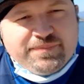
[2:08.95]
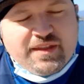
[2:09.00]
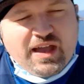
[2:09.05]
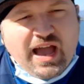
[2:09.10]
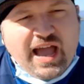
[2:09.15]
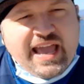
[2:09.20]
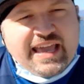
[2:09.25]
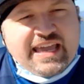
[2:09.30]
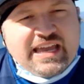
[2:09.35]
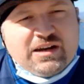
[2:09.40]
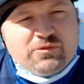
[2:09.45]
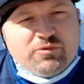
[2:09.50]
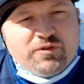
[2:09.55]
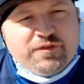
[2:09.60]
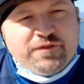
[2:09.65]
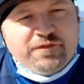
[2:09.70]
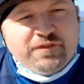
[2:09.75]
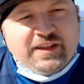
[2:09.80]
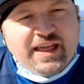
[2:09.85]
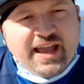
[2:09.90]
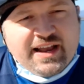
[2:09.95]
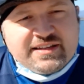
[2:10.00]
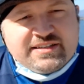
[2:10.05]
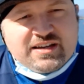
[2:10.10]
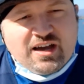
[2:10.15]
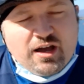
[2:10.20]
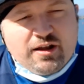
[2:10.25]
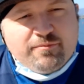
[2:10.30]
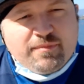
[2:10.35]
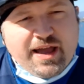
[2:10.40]
I can reflect
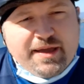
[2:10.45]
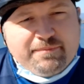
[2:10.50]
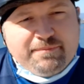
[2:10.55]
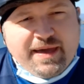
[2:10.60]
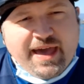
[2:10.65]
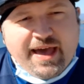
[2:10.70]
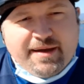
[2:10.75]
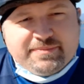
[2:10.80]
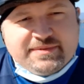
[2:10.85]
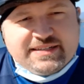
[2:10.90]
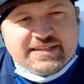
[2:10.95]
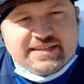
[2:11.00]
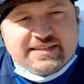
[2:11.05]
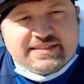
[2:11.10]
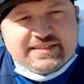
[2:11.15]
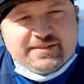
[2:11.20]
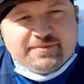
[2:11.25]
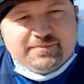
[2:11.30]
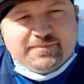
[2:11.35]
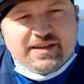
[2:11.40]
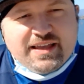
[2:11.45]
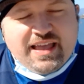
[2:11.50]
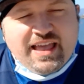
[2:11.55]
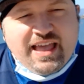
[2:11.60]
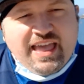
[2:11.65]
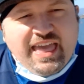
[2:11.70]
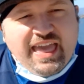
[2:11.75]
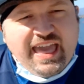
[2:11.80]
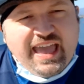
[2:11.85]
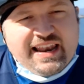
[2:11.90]
on my baptism
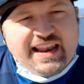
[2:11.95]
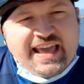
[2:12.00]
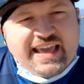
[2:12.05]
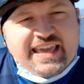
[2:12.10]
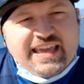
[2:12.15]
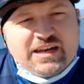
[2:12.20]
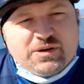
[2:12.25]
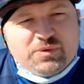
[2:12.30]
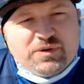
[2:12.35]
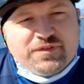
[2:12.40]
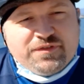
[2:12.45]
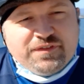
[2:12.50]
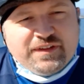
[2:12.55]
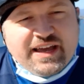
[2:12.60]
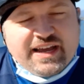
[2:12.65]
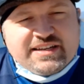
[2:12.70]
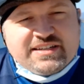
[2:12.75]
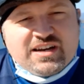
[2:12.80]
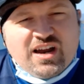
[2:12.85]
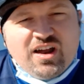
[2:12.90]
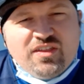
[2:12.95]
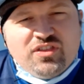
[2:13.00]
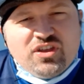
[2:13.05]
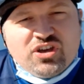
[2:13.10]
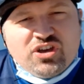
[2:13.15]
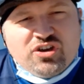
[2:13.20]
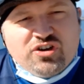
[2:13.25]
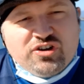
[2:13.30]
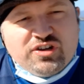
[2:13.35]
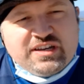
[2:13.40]
and I can reflect on the
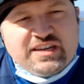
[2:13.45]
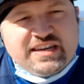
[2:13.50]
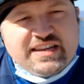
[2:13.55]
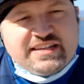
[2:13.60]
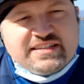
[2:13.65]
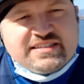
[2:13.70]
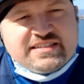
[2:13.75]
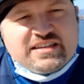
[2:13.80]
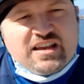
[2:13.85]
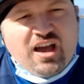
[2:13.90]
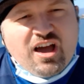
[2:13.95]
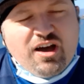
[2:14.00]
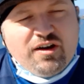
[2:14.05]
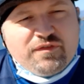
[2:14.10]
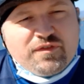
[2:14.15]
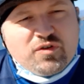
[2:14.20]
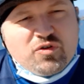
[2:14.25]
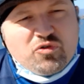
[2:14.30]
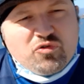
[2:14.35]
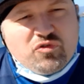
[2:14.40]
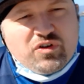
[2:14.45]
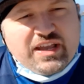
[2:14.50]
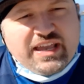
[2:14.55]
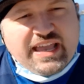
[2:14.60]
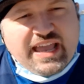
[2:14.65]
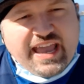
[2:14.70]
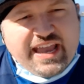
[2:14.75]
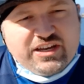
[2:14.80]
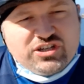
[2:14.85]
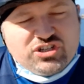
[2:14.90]
goodness of
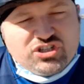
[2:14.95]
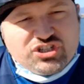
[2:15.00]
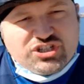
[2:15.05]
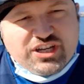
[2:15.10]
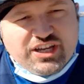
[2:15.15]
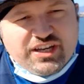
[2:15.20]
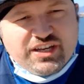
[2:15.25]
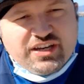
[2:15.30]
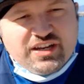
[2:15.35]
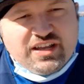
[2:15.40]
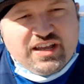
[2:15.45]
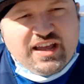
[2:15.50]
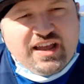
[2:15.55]
creation,